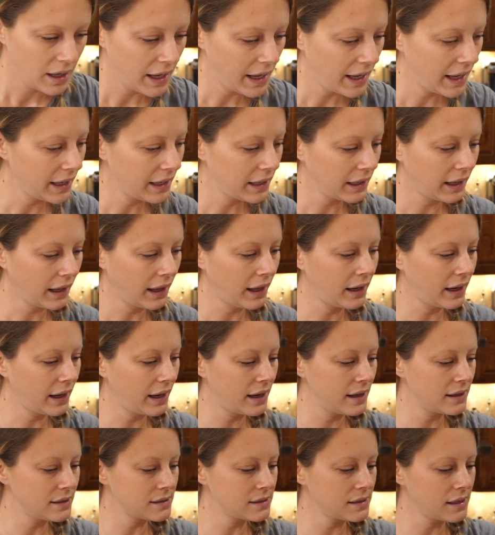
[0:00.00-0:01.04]
And again, it
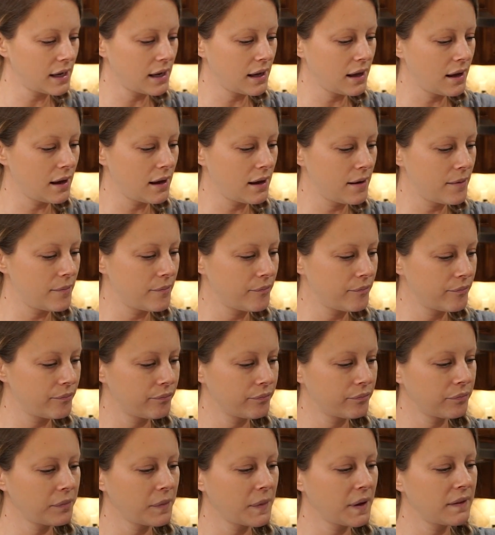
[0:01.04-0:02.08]
has like a,
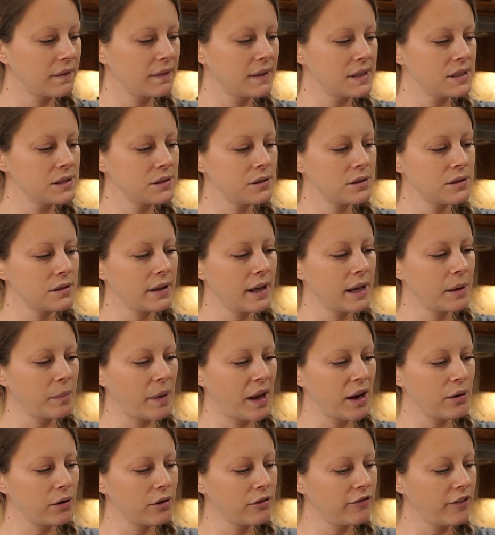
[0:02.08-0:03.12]
these are like
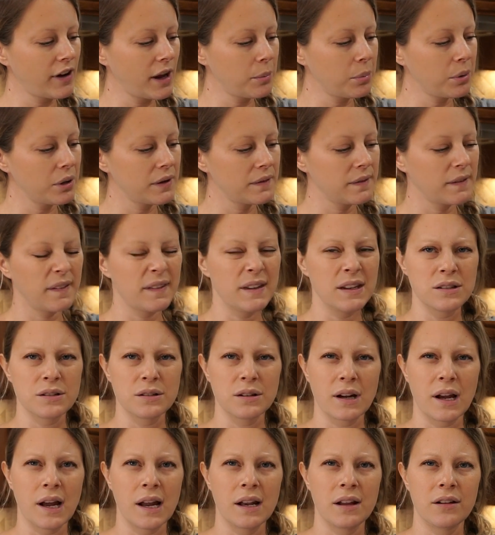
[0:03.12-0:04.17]
microfiber and then these
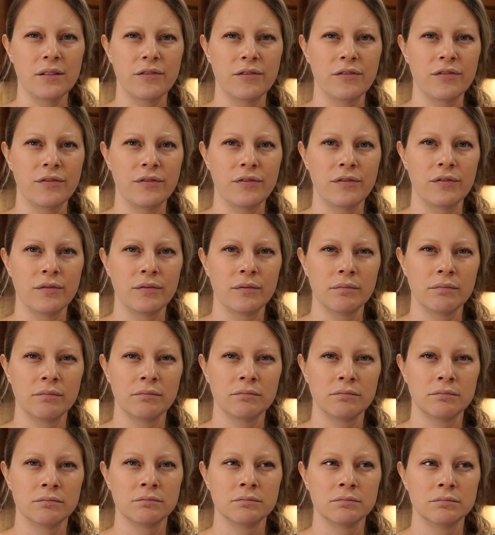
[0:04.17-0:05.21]
are kind of
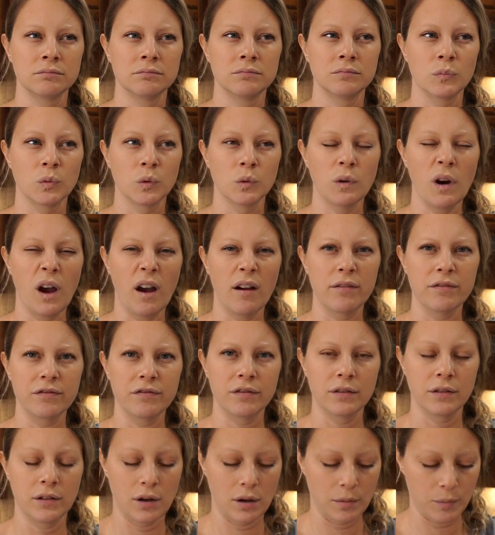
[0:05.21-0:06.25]

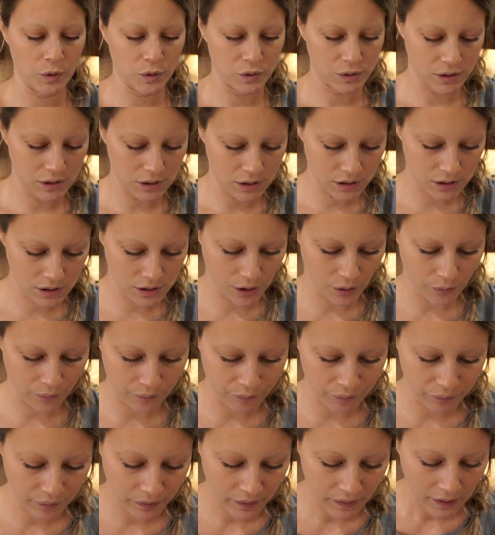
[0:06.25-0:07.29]
rough almost. So
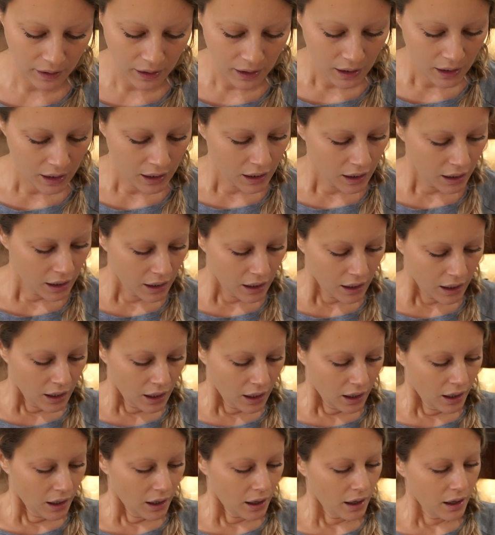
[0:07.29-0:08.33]

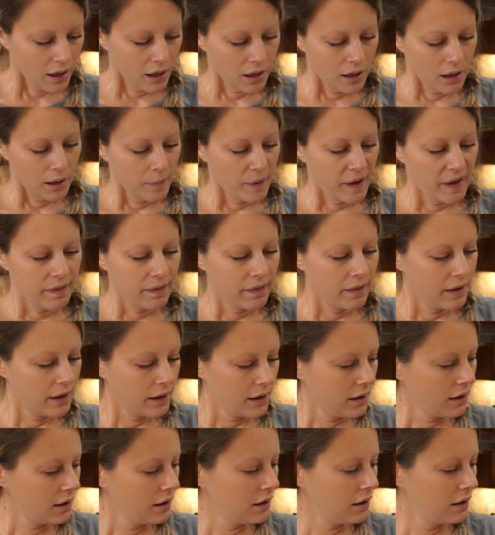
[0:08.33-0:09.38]
and
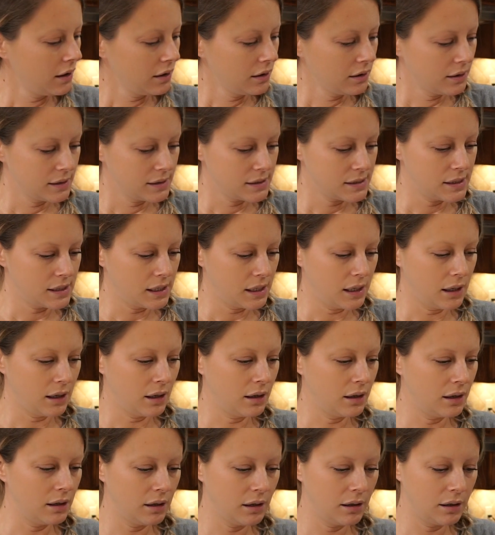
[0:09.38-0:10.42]
then let's see,
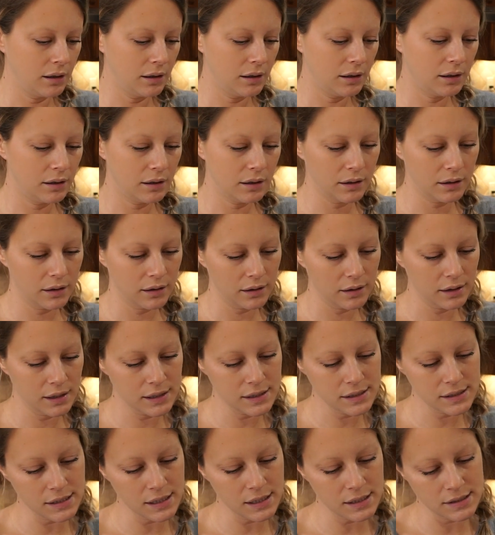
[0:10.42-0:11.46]

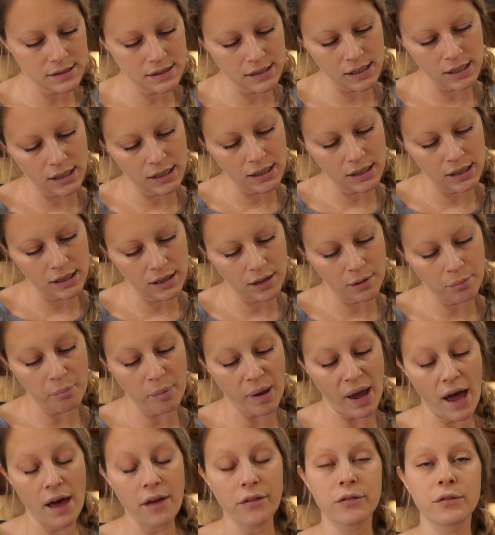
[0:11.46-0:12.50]
this is the
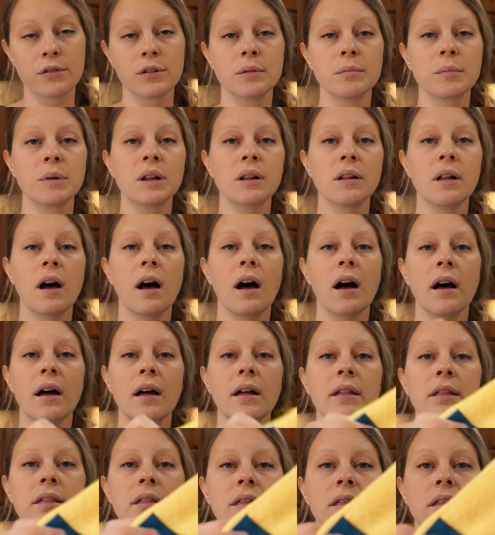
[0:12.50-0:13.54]
bathroom
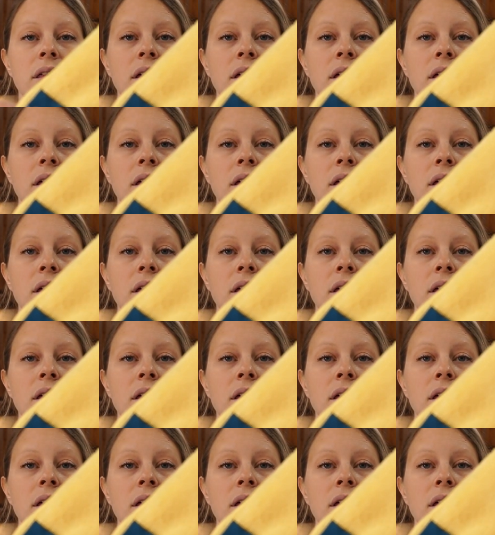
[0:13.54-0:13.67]
cloth,